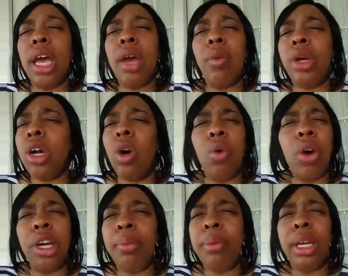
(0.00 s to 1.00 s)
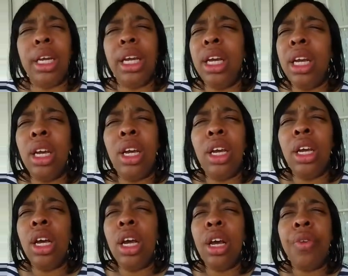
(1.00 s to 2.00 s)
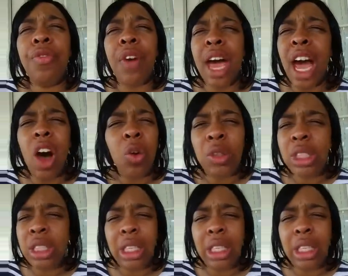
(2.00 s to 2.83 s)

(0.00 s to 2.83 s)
And we don't want to be found